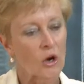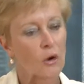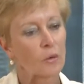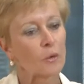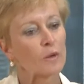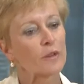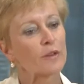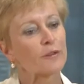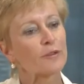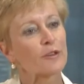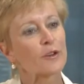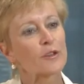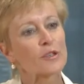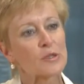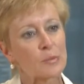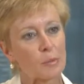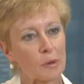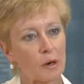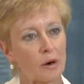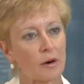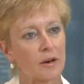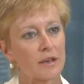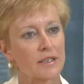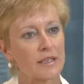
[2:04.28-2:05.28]
Well, the first
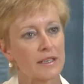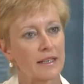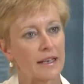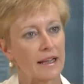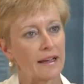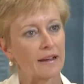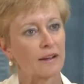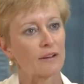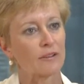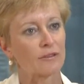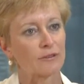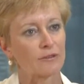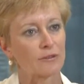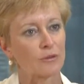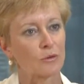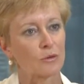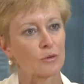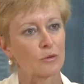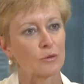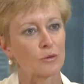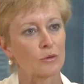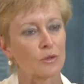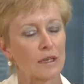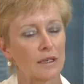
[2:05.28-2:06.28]
priority now
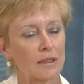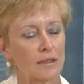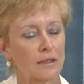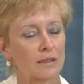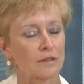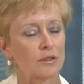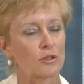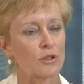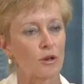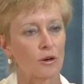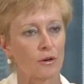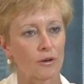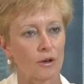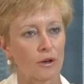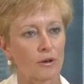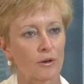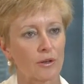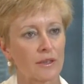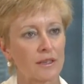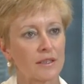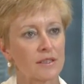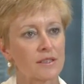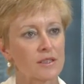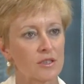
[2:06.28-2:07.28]
for
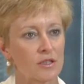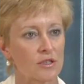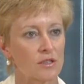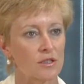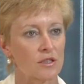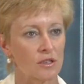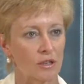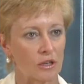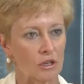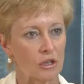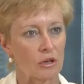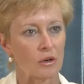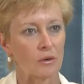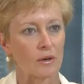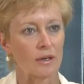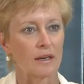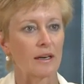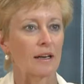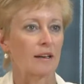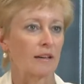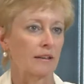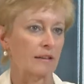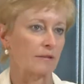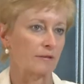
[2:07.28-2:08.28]
Toro is to secure
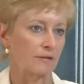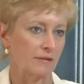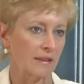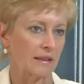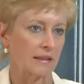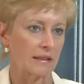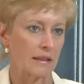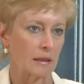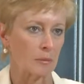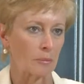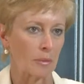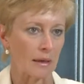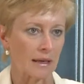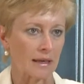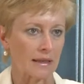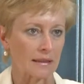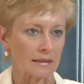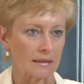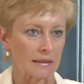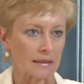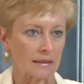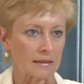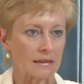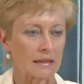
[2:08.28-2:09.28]
a funding
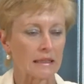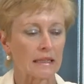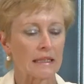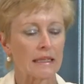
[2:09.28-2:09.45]
partner.